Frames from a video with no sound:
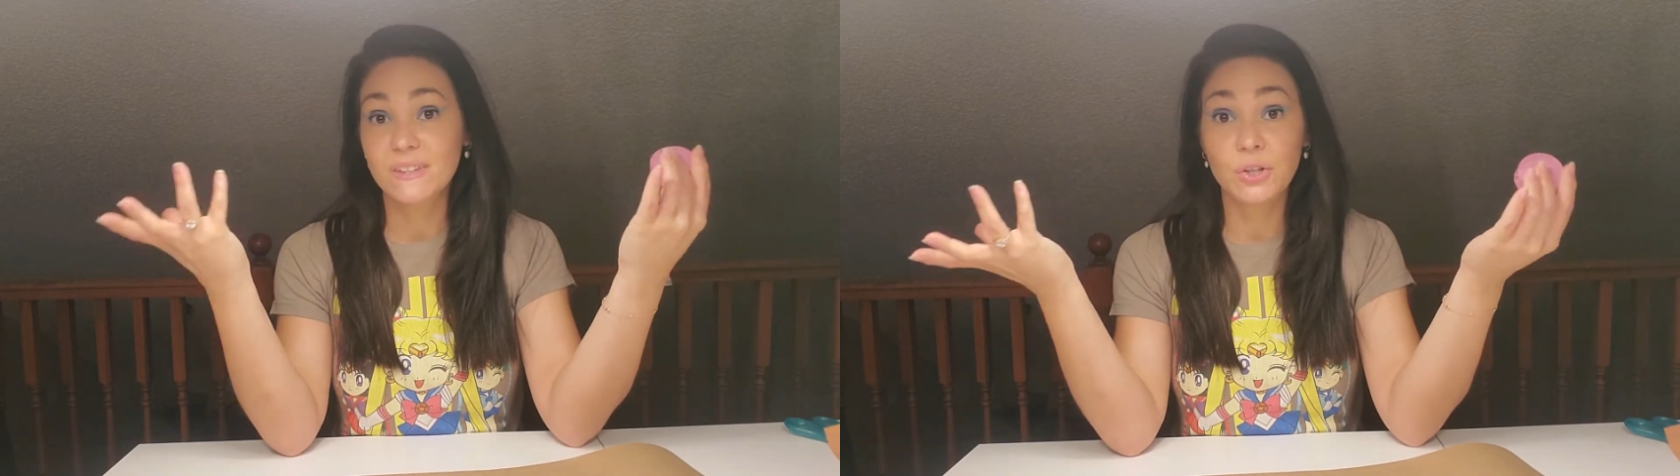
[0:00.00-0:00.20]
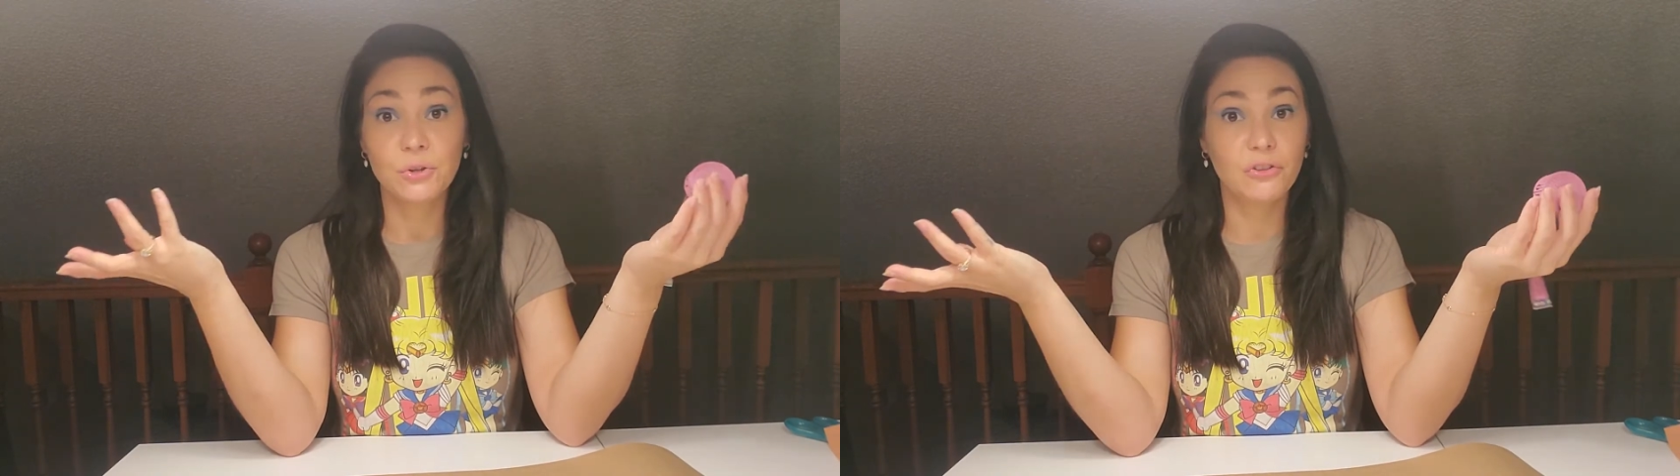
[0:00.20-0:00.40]

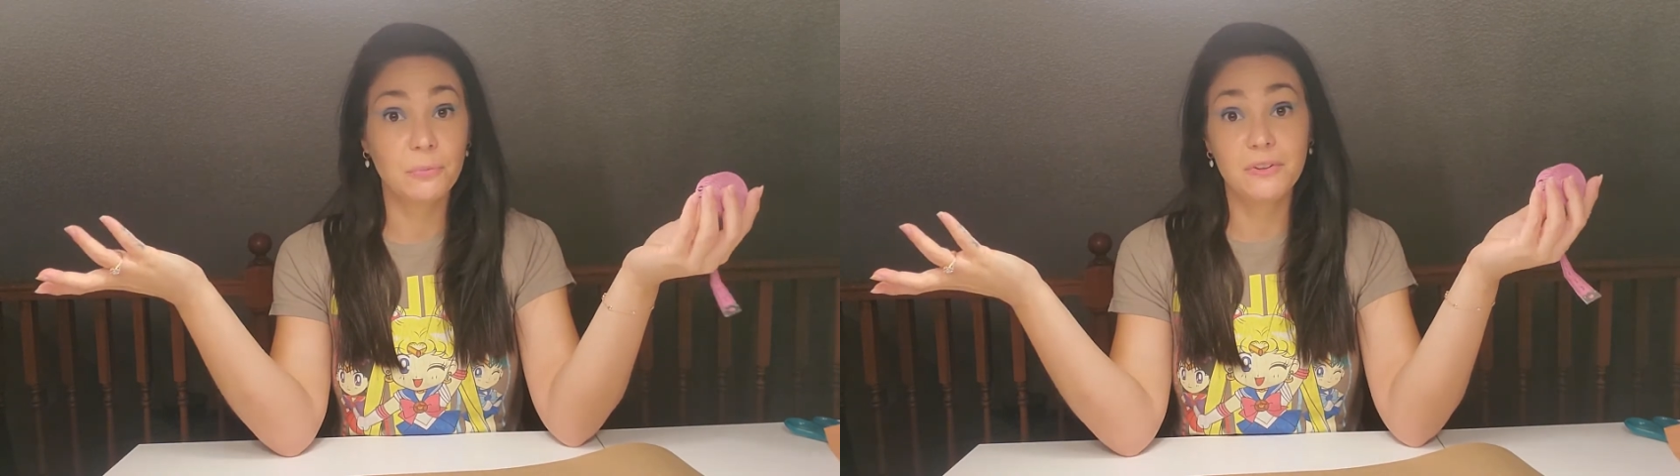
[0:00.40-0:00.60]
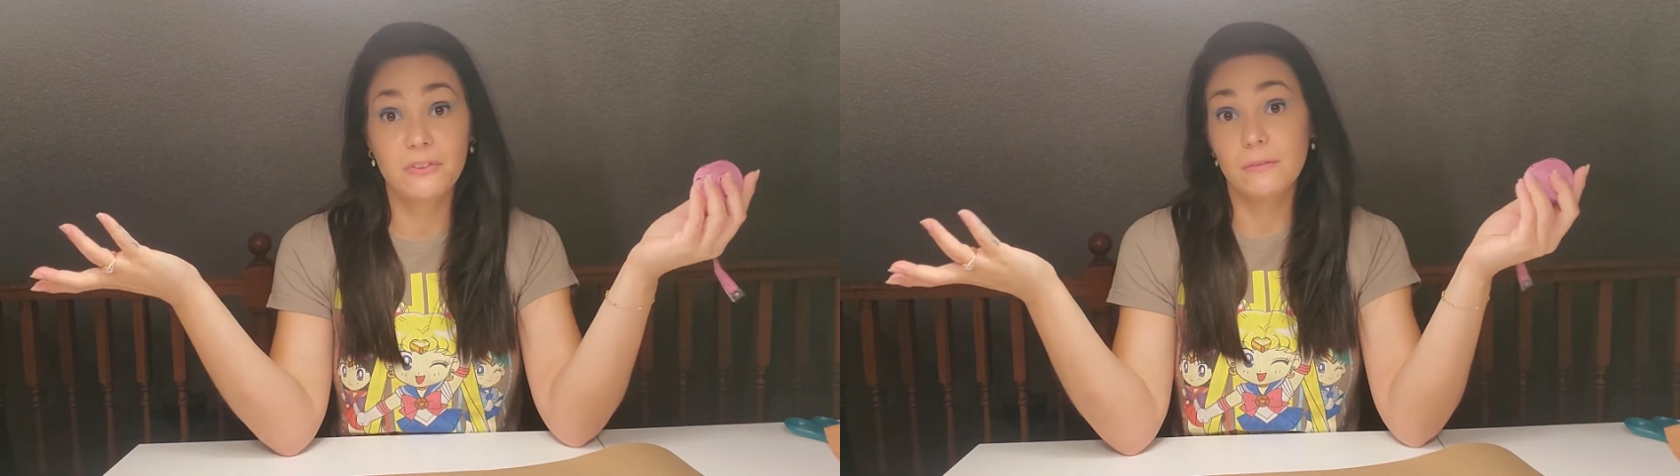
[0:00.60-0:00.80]
your
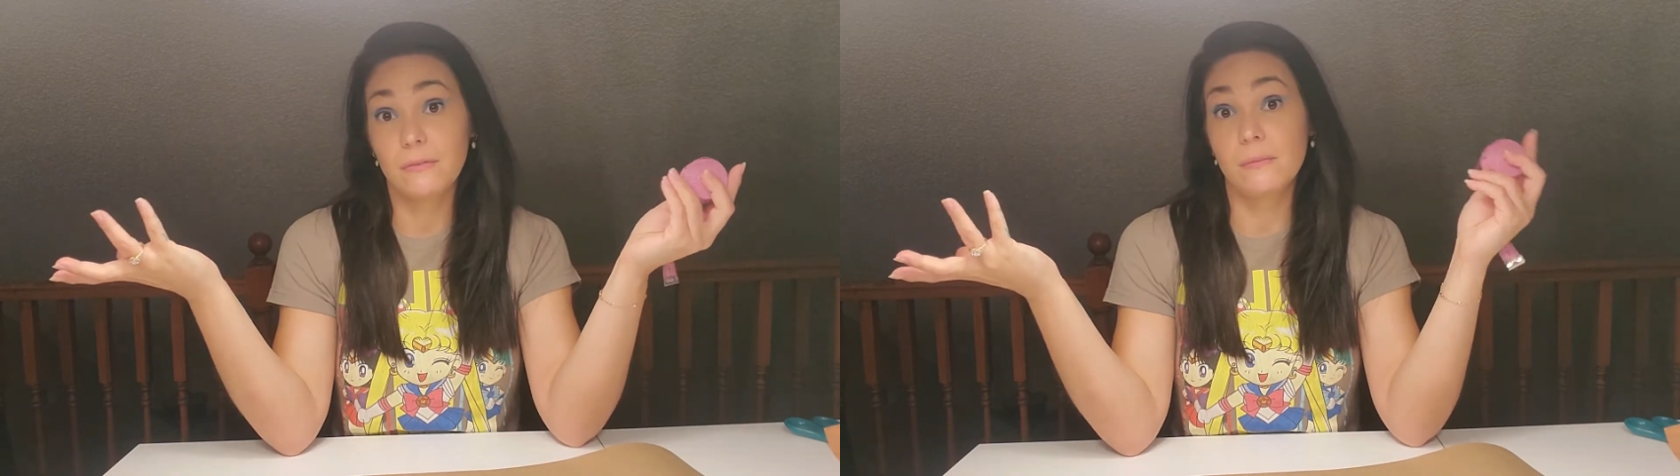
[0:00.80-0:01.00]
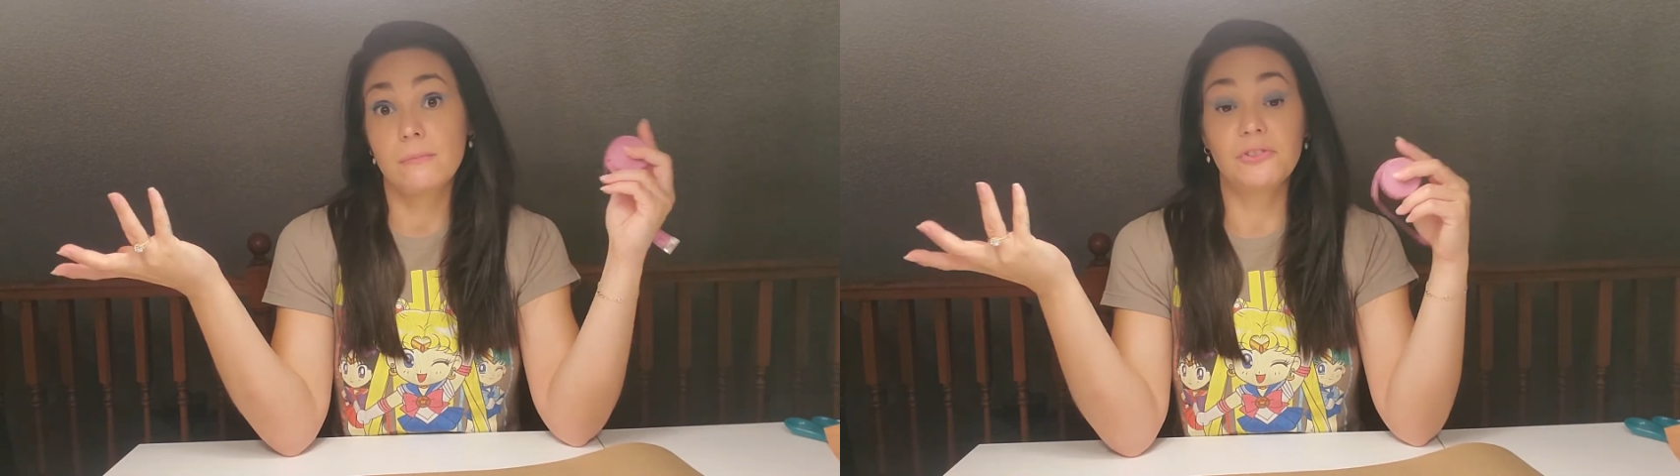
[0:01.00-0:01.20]

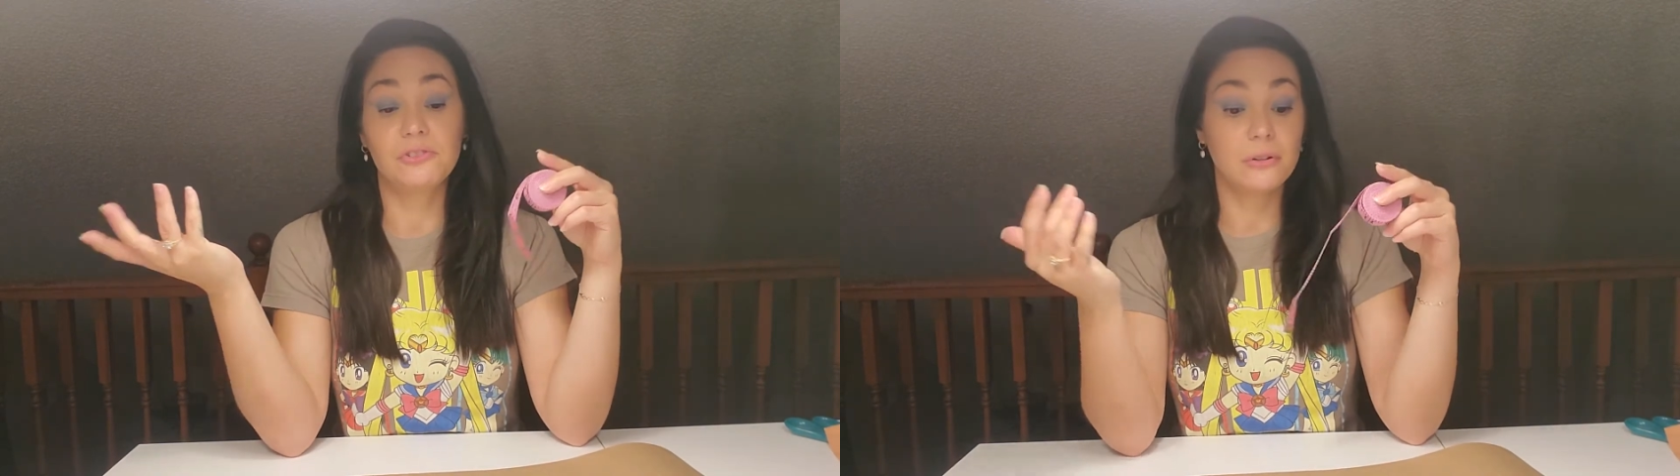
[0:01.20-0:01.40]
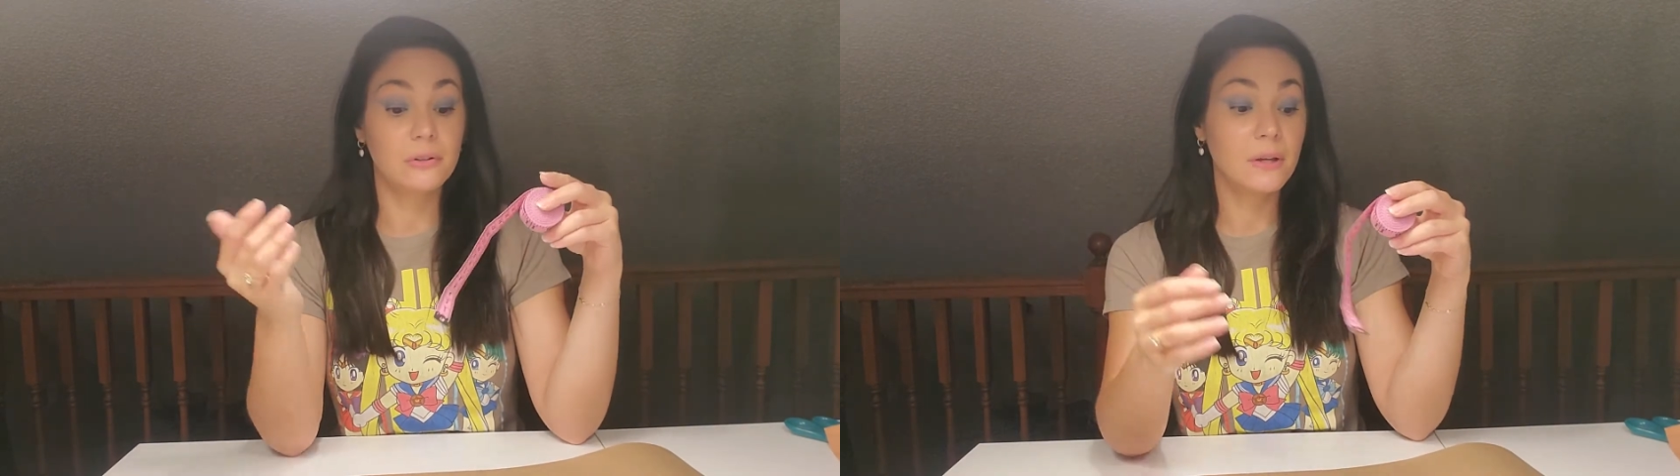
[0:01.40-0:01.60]
specific
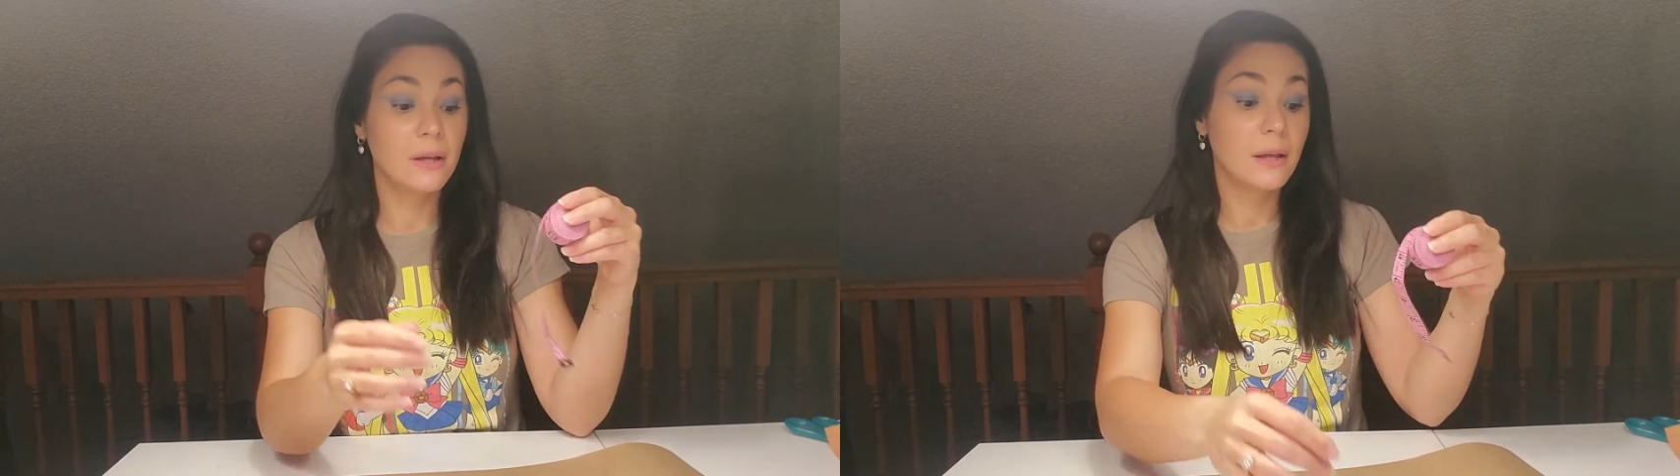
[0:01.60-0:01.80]
measured